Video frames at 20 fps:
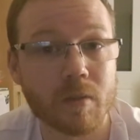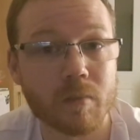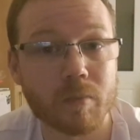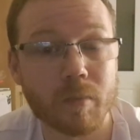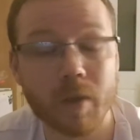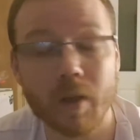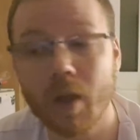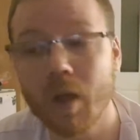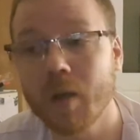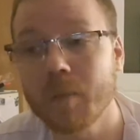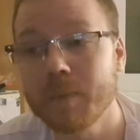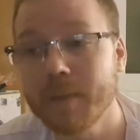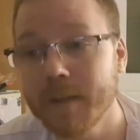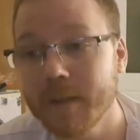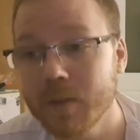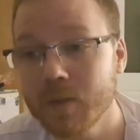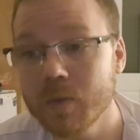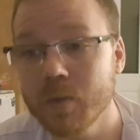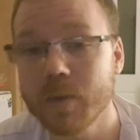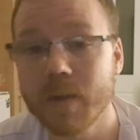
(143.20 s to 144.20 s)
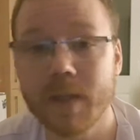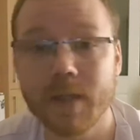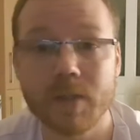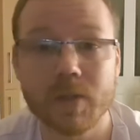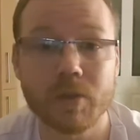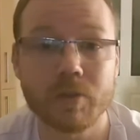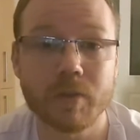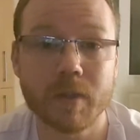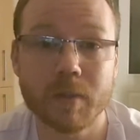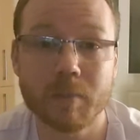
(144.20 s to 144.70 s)
But her political
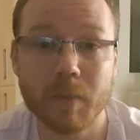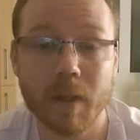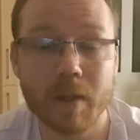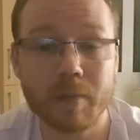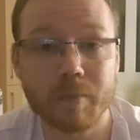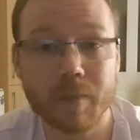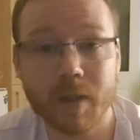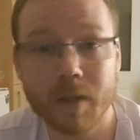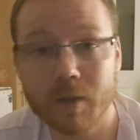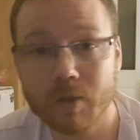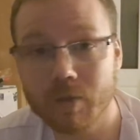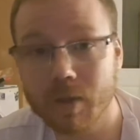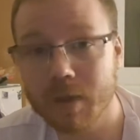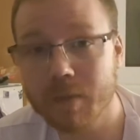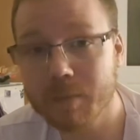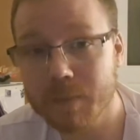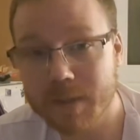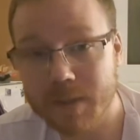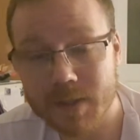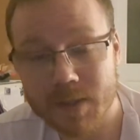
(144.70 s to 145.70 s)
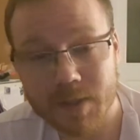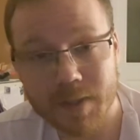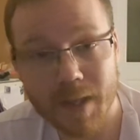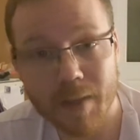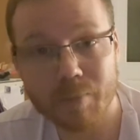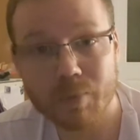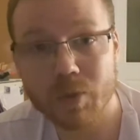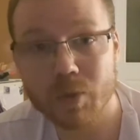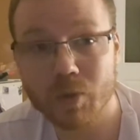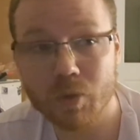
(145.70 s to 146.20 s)
history made me incredibly
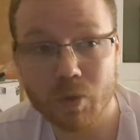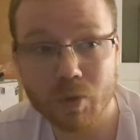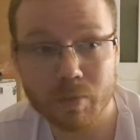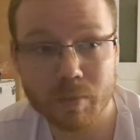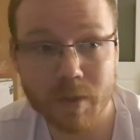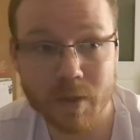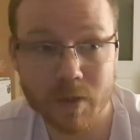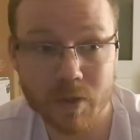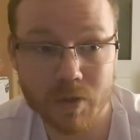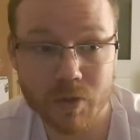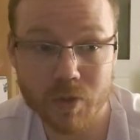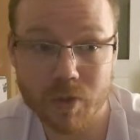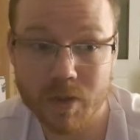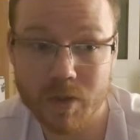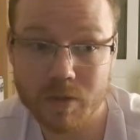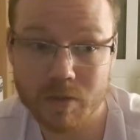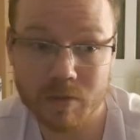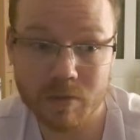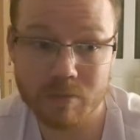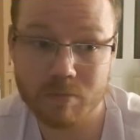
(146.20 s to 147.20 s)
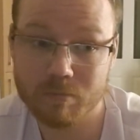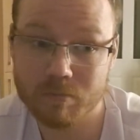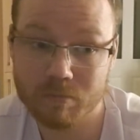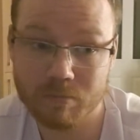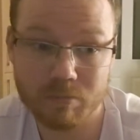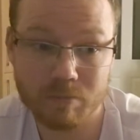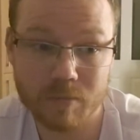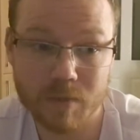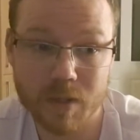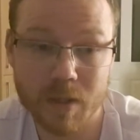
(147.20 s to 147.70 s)
sceptical because she's
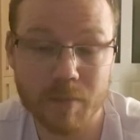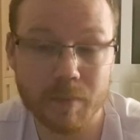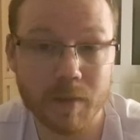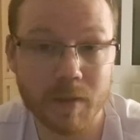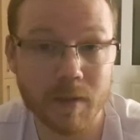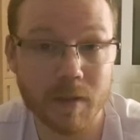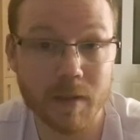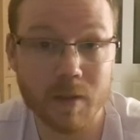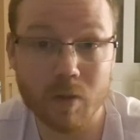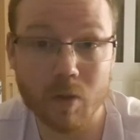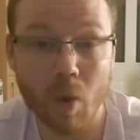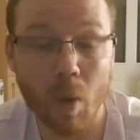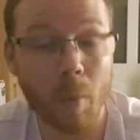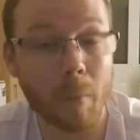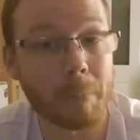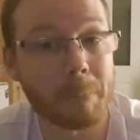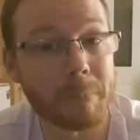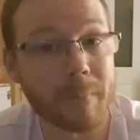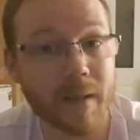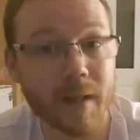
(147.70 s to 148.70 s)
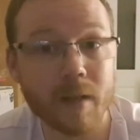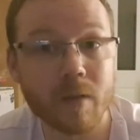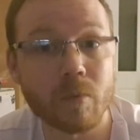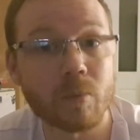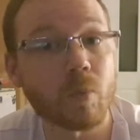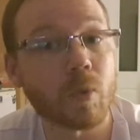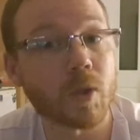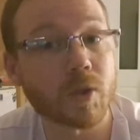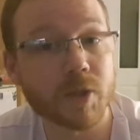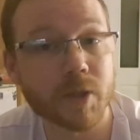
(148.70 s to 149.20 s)
typically not been
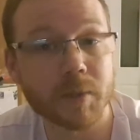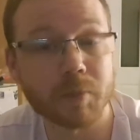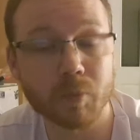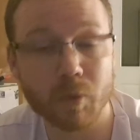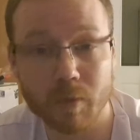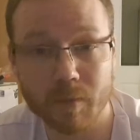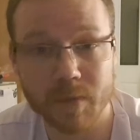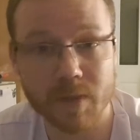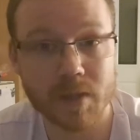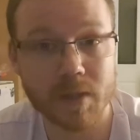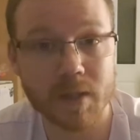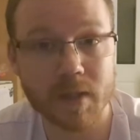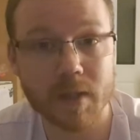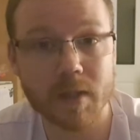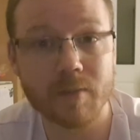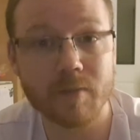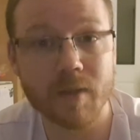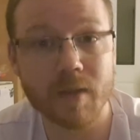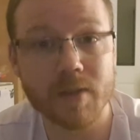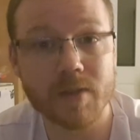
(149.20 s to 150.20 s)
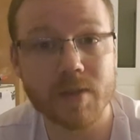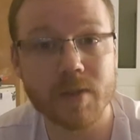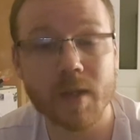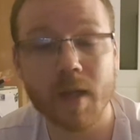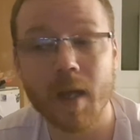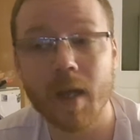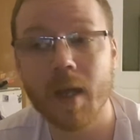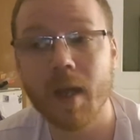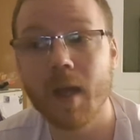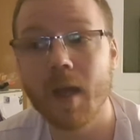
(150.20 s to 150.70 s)
what she promised to give us.
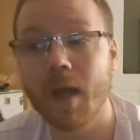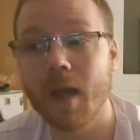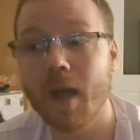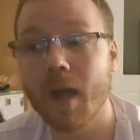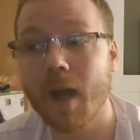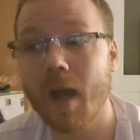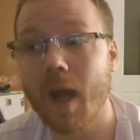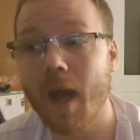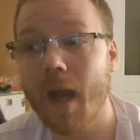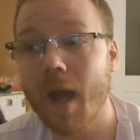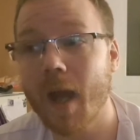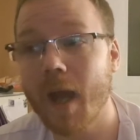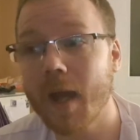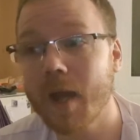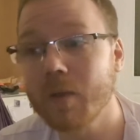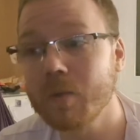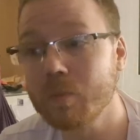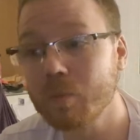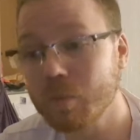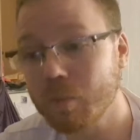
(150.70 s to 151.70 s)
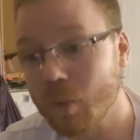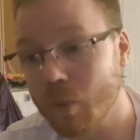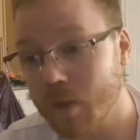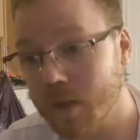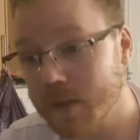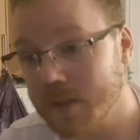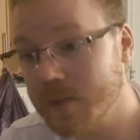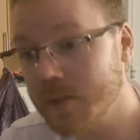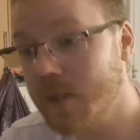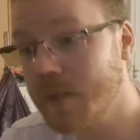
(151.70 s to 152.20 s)
And what
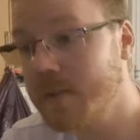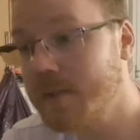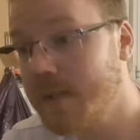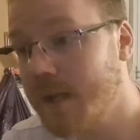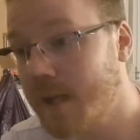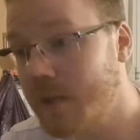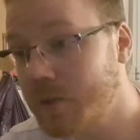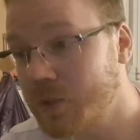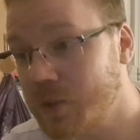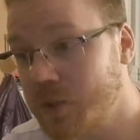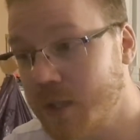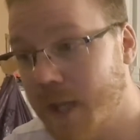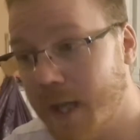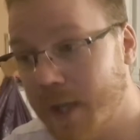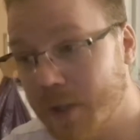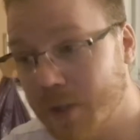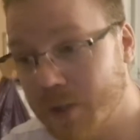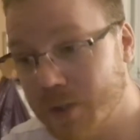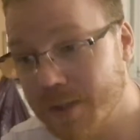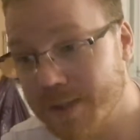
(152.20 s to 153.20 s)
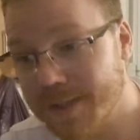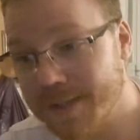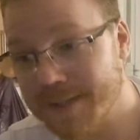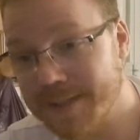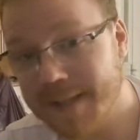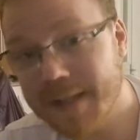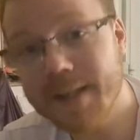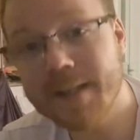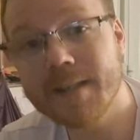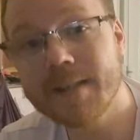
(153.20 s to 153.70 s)
it turns out she actually
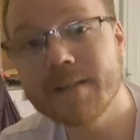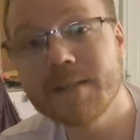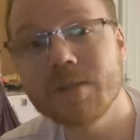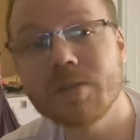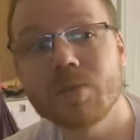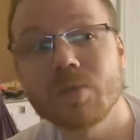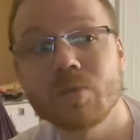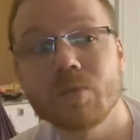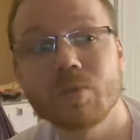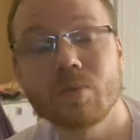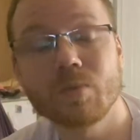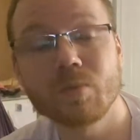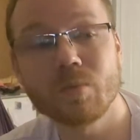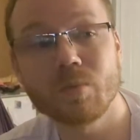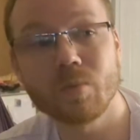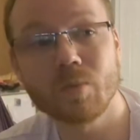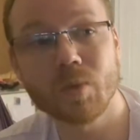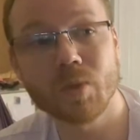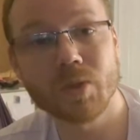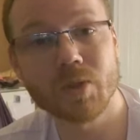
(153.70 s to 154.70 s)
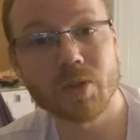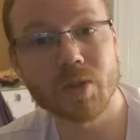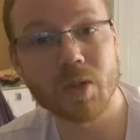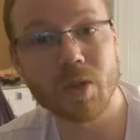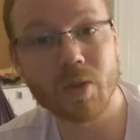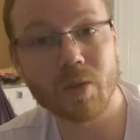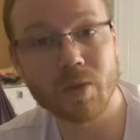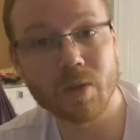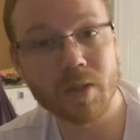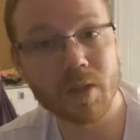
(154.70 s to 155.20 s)
did was
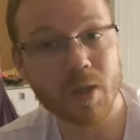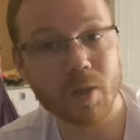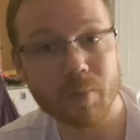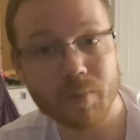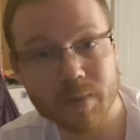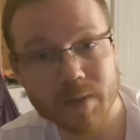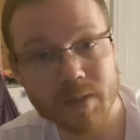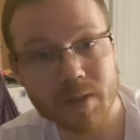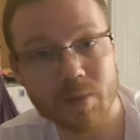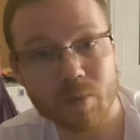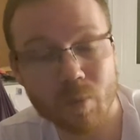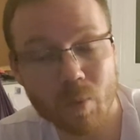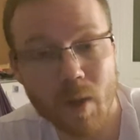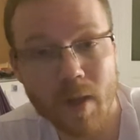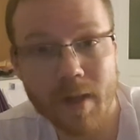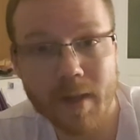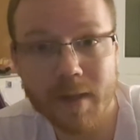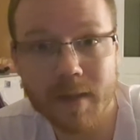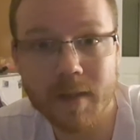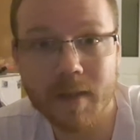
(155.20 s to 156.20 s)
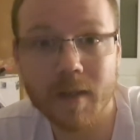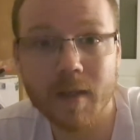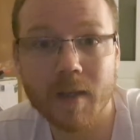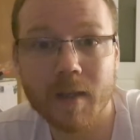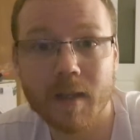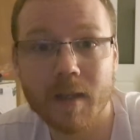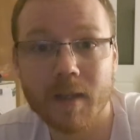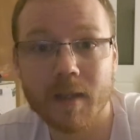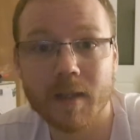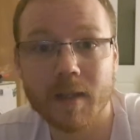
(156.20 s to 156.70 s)
go the opposite way.
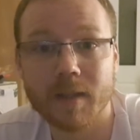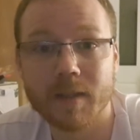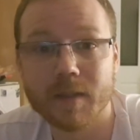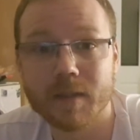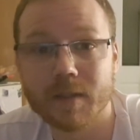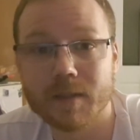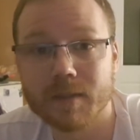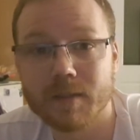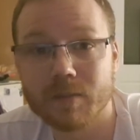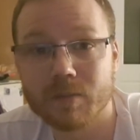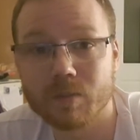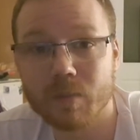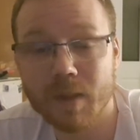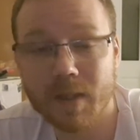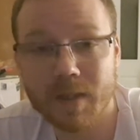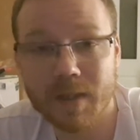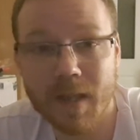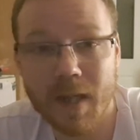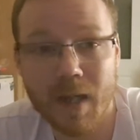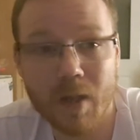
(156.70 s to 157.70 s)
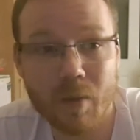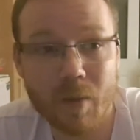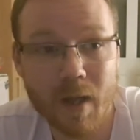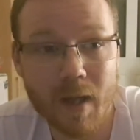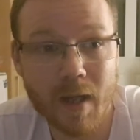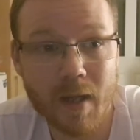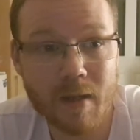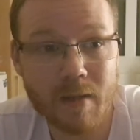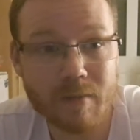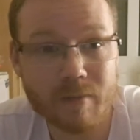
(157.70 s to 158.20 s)
We now
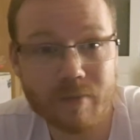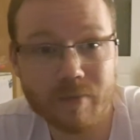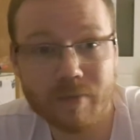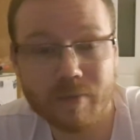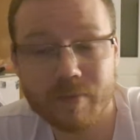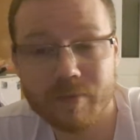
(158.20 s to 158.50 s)
have